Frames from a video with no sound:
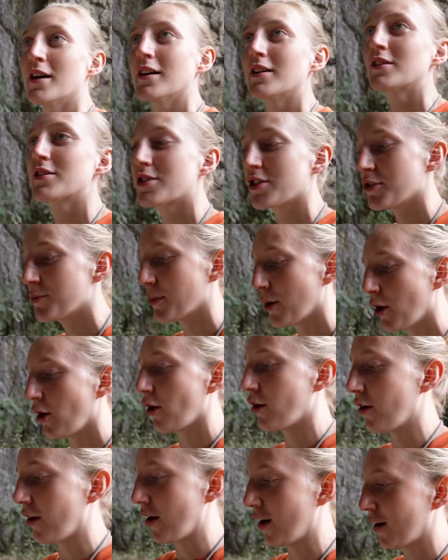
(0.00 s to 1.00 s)
super
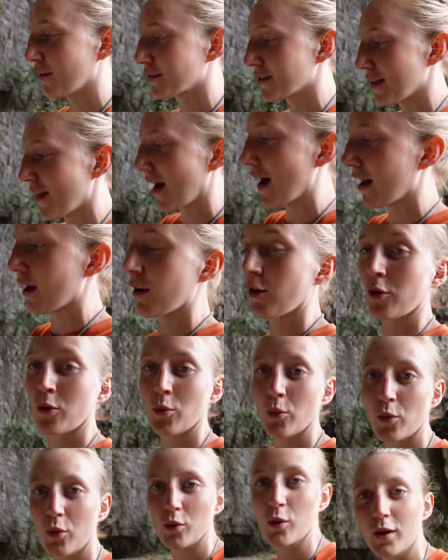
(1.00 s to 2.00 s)
hot after that long
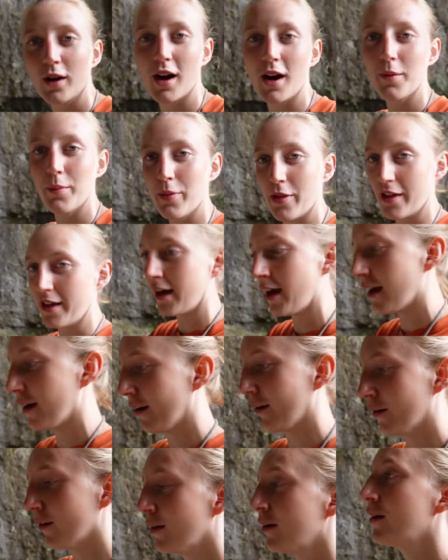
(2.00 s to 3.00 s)
walk up the
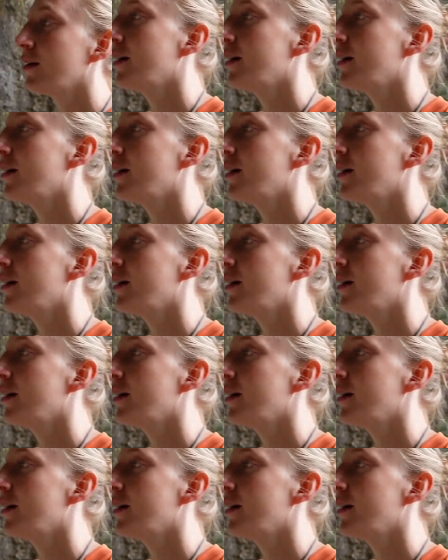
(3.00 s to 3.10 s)
hill.